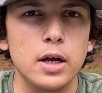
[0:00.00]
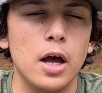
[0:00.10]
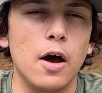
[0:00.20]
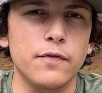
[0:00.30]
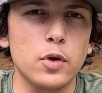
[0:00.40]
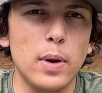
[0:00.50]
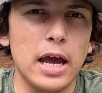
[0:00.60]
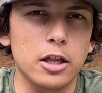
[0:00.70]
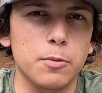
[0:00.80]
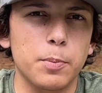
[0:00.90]
a few
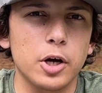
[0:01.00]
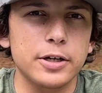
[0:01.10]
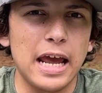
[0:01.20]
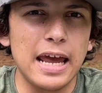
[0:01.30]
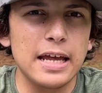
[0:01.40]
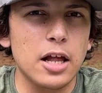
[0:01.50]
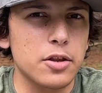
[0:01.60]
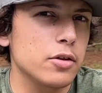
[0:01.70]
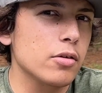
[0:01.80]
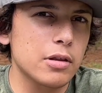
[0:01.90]
eggs per day. It
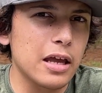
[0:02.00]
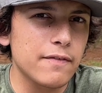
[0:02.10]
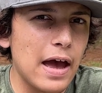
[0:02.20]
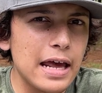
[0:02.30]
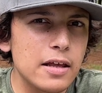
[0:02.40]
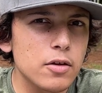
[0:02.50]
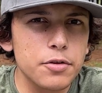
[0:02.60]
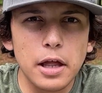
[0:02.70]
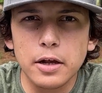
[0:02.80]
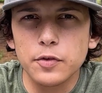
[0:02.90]
doesn't look like that. It
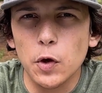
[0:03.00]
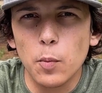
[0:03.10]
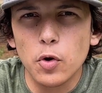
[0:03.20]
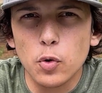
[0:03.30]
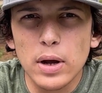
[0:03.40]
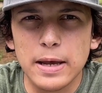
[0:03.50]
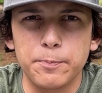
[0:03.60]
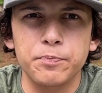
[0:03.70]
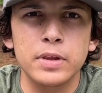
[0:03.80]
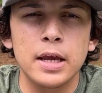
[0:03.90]
looks like a normal queen,
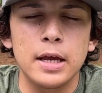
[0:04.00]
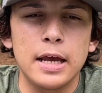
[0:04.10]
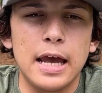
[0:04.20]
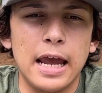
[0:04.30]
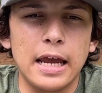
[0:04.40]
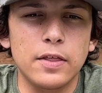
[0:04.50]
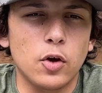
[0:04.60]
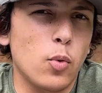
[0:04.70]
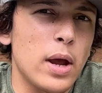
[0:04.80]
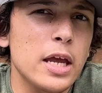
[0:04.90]
and the
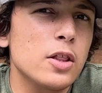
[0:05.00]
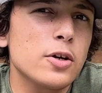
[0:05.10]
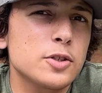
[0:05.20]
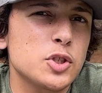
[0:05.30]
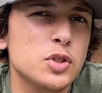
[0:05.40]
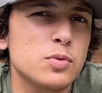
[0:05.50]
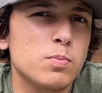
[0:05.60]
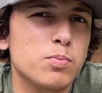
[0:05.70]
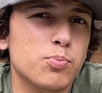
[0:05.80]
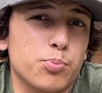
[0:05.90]
queen looks
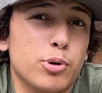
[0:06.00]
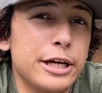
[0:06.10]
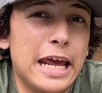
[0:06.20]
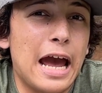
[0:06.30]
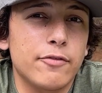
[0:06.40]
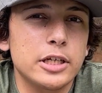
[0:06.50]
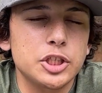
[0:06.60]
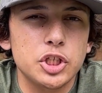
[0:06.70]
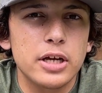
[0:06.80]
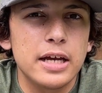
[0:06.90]
pretty
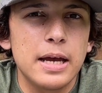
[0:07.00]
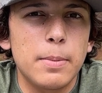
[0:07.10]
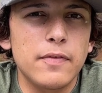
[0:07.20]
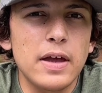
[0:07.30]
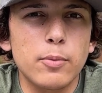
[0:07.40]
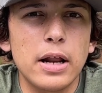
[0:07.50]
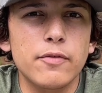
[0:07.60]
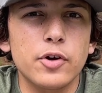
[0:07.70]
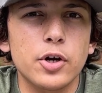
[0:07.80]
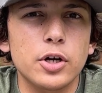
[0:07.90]
average. But then
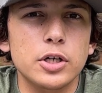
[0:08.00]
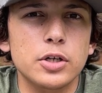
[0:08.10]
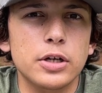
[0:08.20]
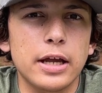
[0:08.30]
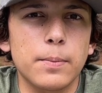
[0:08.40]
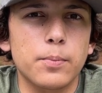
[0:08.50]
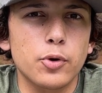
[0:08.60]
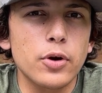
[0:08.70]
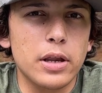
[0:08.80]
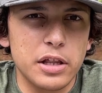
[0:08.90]
whenever the
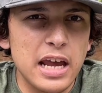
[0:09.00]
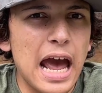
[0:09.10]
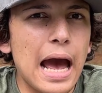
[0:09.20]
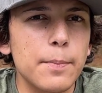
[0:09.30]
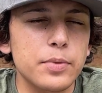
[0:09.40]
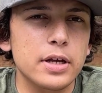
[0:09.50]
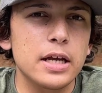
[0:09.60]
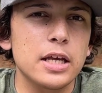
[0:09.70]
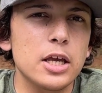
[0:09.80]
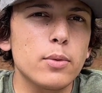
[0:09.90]
brood is capped,
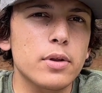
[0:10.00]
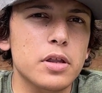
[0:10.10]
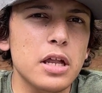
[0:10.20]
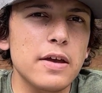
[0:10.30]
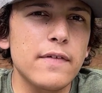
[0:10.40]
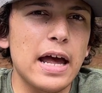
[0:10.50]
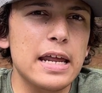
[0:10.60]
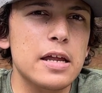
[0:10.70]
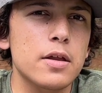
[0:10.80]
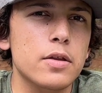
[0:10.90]
you will see that
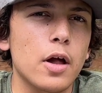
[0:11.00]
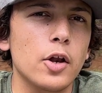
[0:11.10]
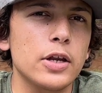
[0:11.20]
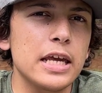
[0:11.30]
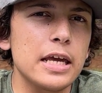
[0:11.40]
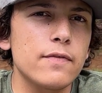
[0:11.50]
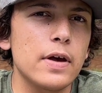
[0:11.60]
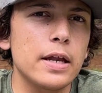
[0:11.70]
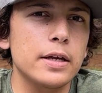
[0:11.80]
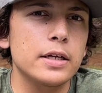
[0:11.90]
it is
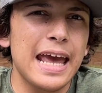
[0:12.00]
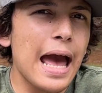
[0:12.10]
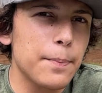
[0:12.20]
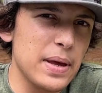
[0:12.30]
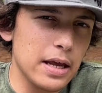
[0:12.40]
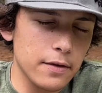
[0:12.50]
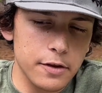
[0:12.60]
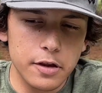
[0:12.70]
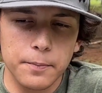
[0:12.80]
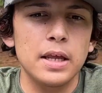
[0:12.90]
uneven cappings.